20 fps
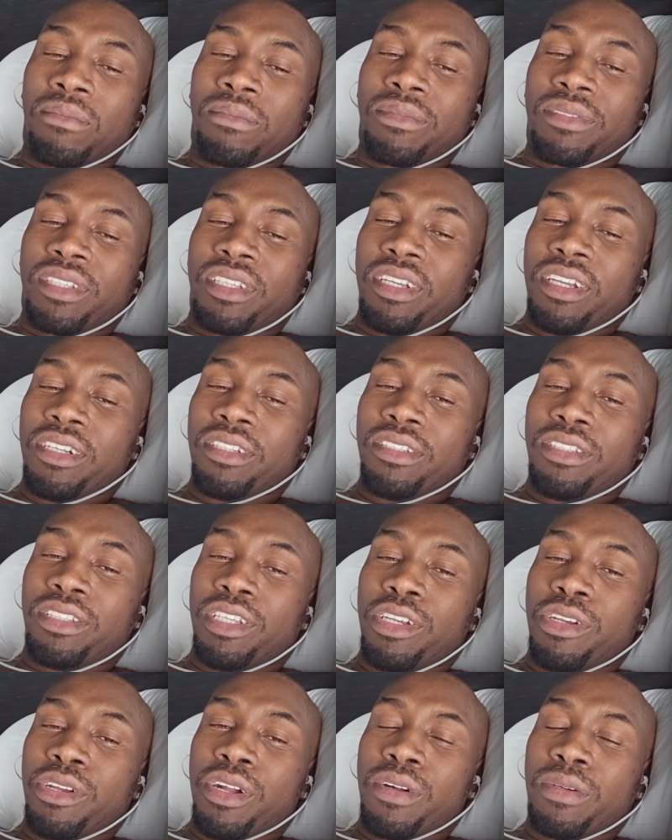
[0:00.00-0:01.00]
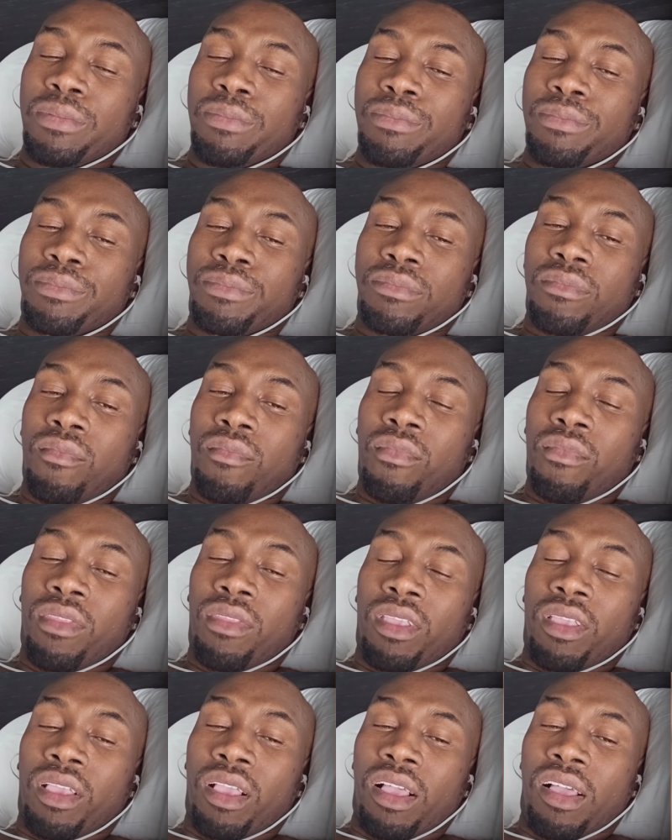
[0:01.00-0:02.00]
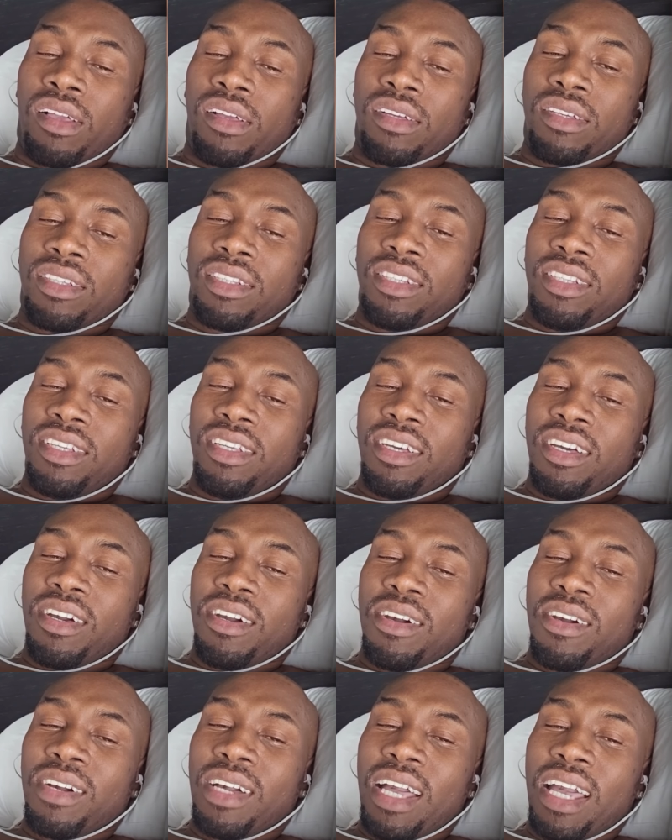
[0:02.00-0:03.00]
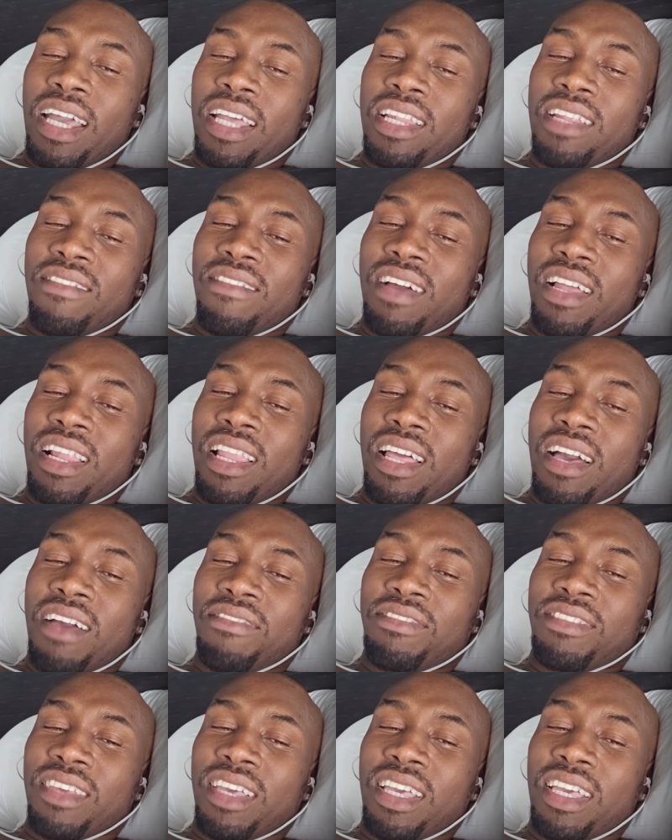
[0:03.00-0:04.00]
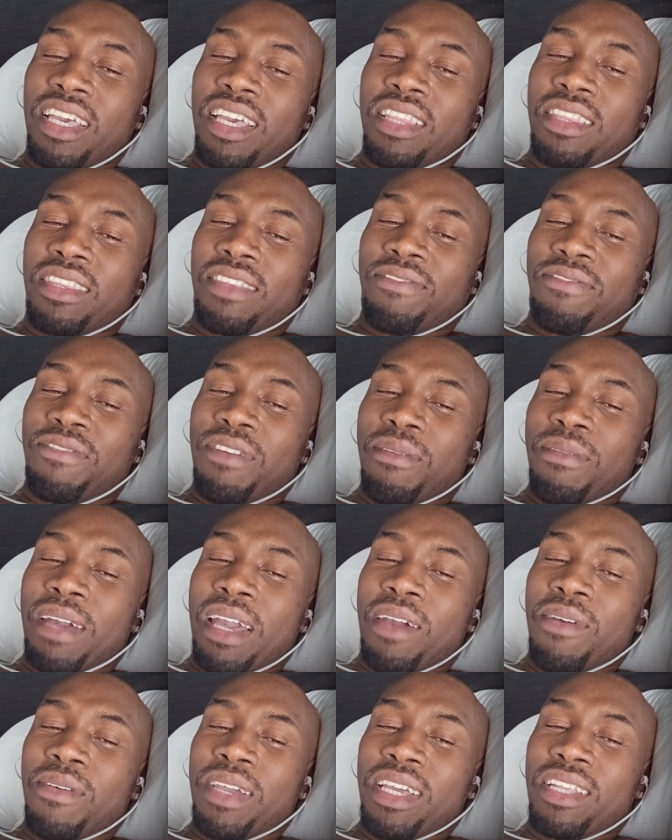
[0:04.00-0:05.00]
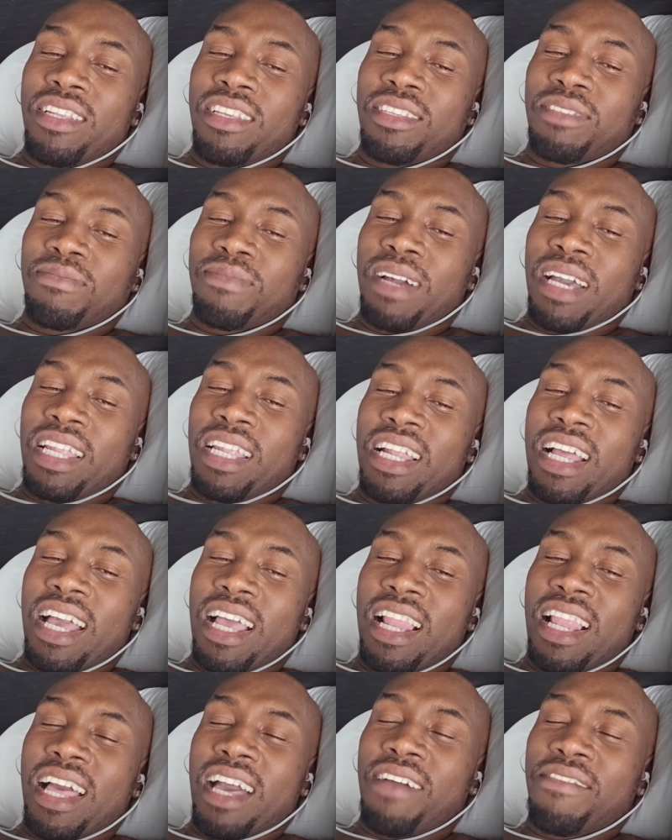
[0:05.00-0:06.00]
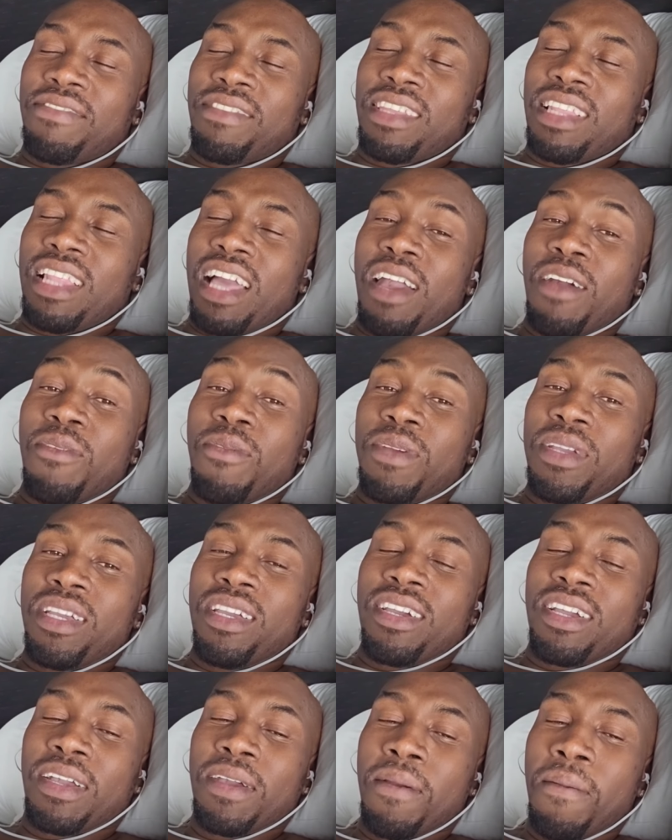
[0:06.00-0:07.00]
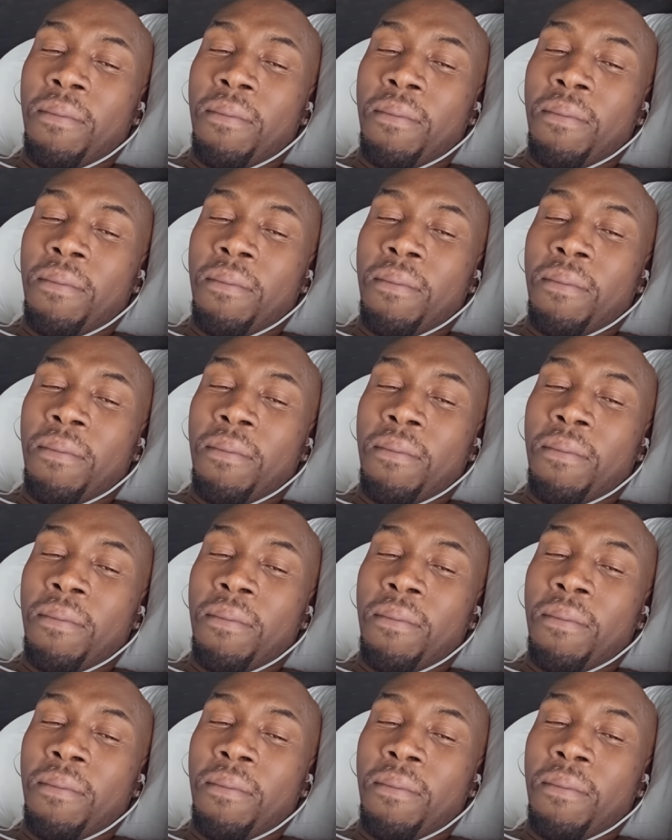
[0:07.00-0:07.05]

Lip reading: Care zero. Yo, I never laugh so yet. From my weight this man, I laugh till I weak.